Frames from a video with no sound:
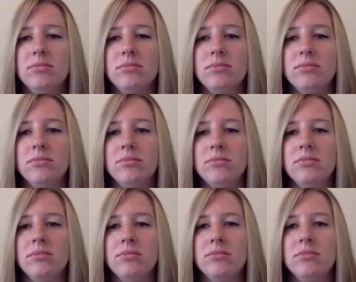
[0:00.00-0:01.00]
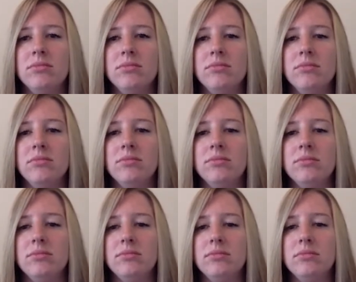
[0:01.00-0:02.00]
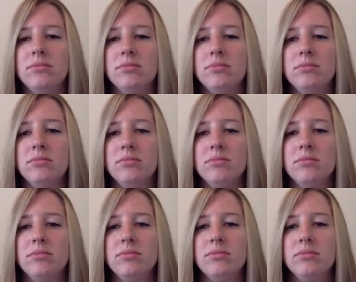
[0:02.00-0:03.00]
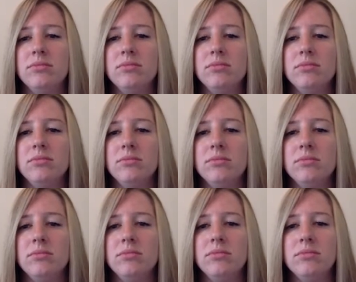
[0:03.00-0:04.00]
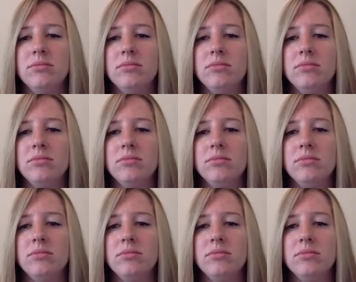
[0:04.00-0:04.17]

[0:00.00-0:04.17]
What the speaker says: No words are spoken by the person on screen.